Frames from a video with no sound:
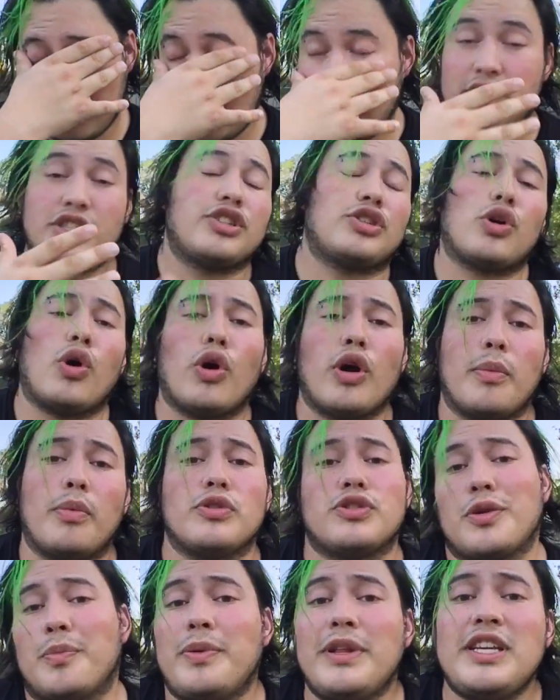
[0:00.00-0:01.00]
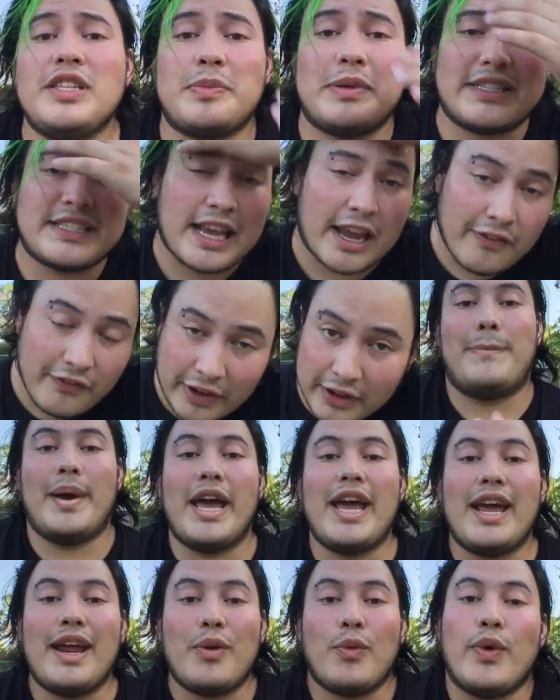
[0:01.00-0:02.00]
it's just horrible. So please be safe out
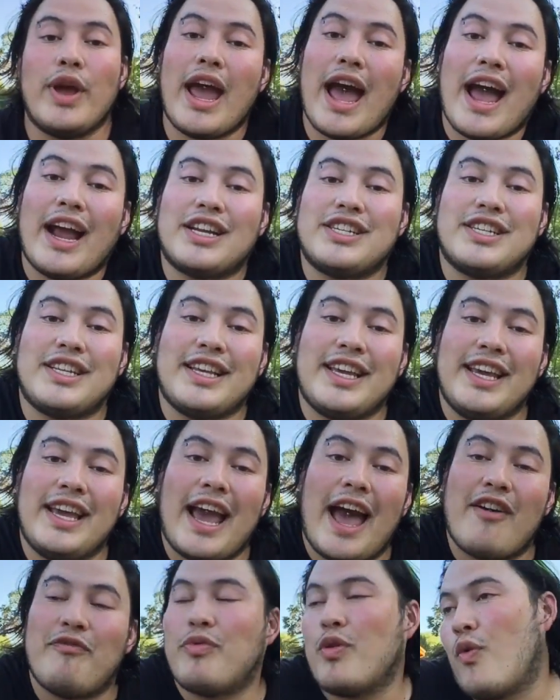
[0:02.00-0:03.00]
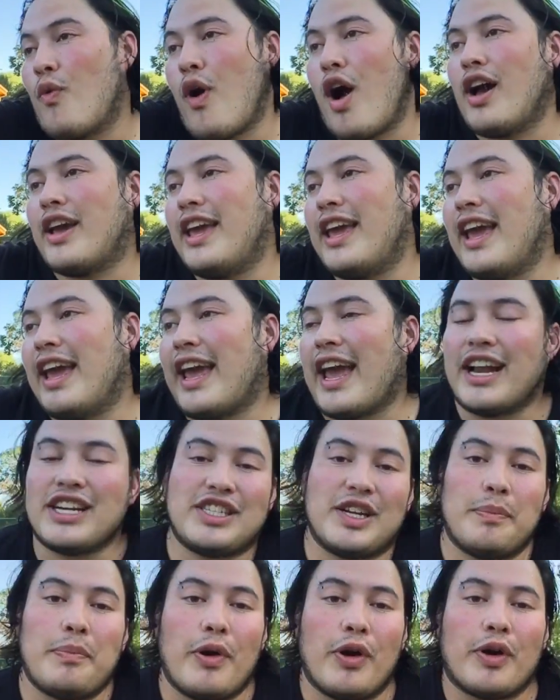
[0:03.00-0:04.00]
there. But we actually have been walking and
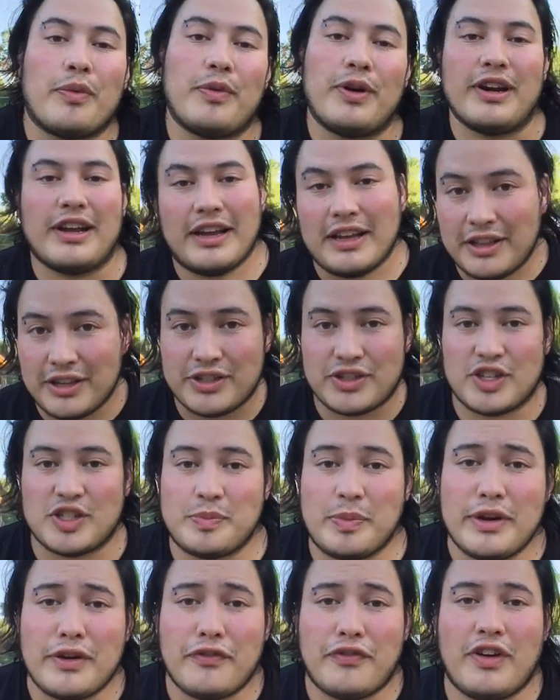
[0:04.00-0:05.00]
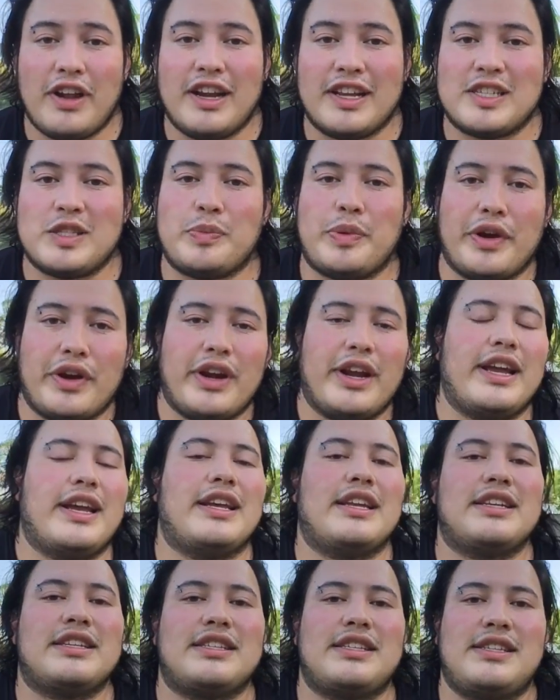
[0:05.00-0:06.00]
catching Pokemon together, so it's been a fun
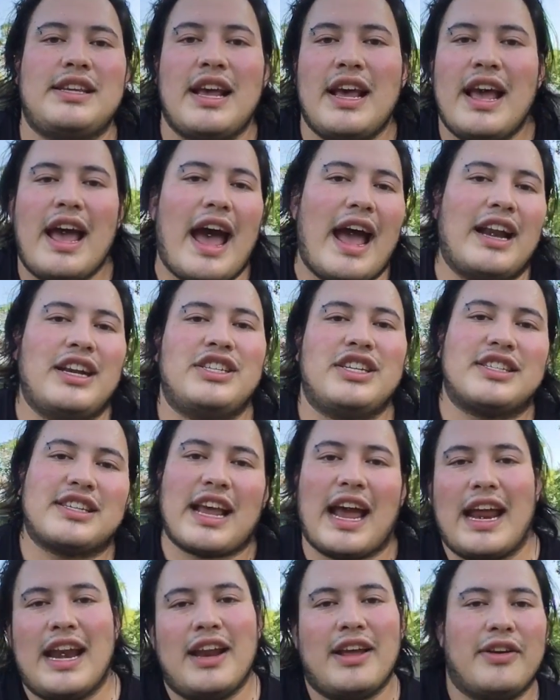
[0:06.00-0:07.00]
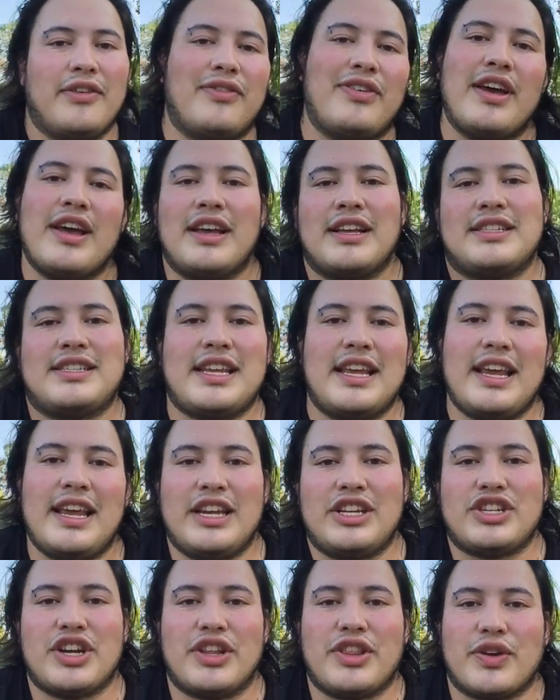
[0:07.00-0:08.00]
experience and just kind of seeing
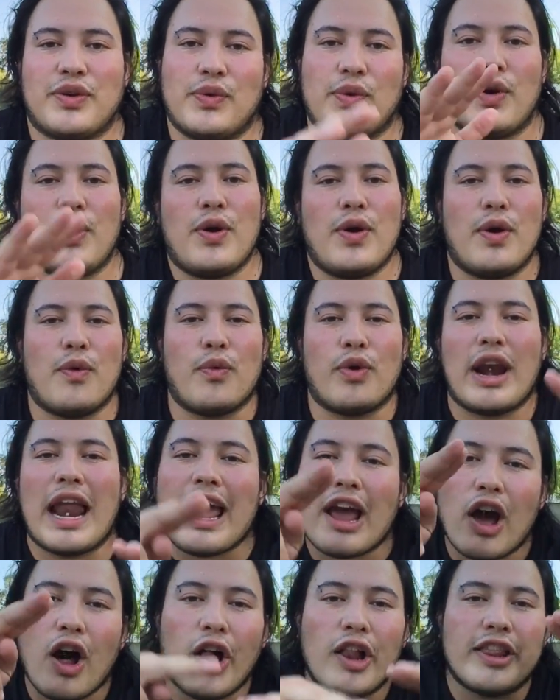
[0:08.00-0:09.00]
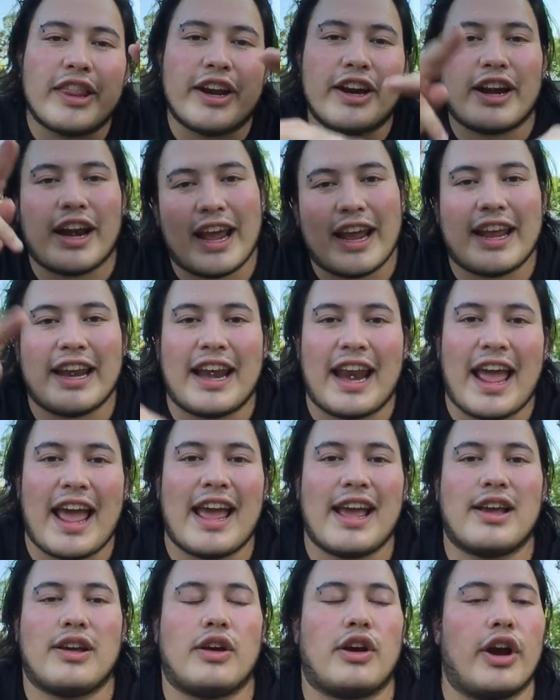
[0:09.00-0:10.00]
each other grow, and we're like all there neck and
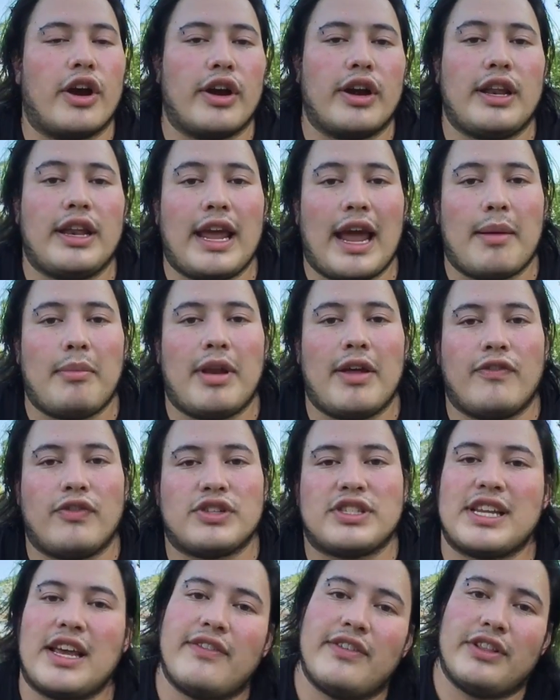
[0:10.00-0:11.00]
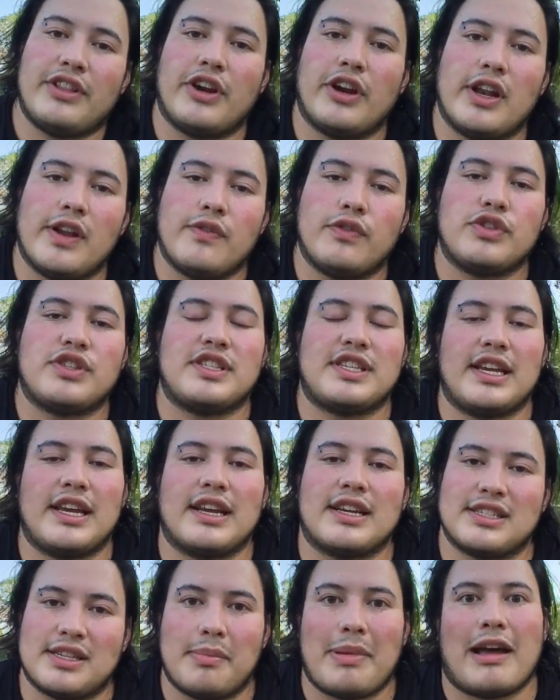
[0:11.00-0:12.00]
neck. Currently I'm level 7, they're level
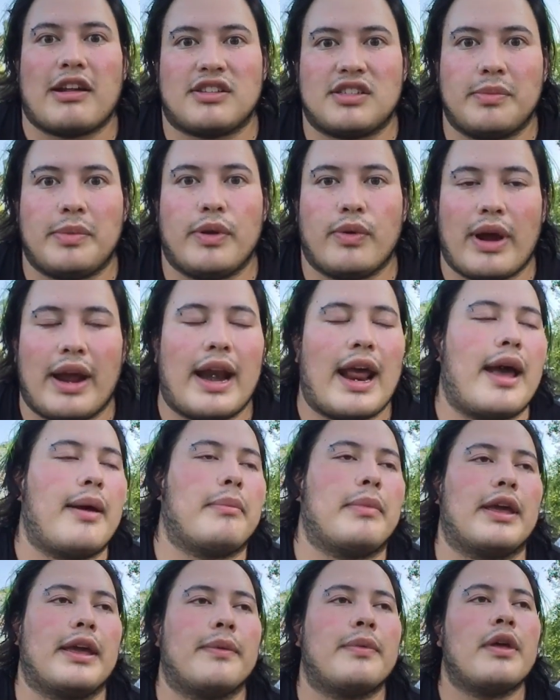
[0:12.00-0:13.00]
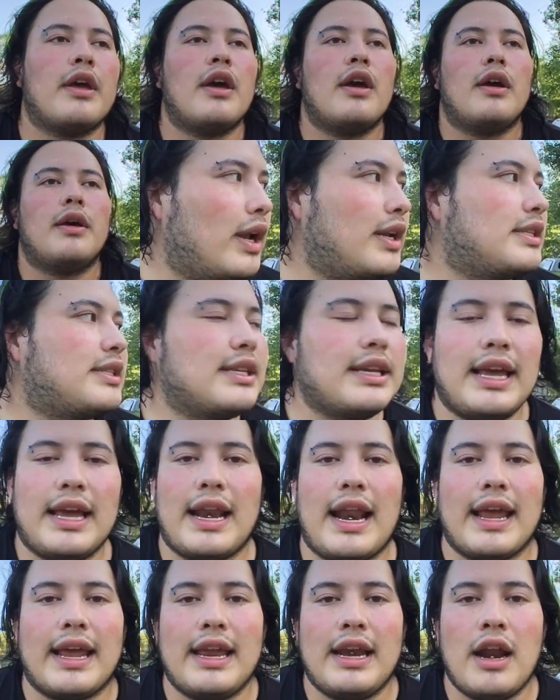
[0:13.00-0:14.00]
6, about to be right at me. Once
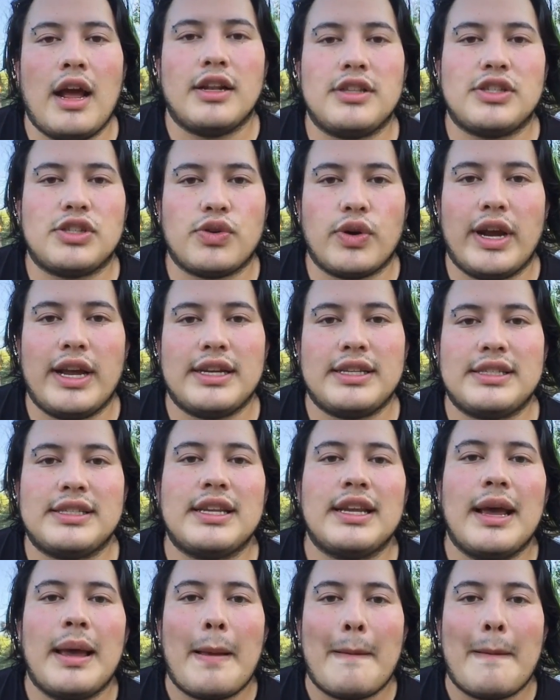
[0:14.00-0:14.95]
again, I cannot stress,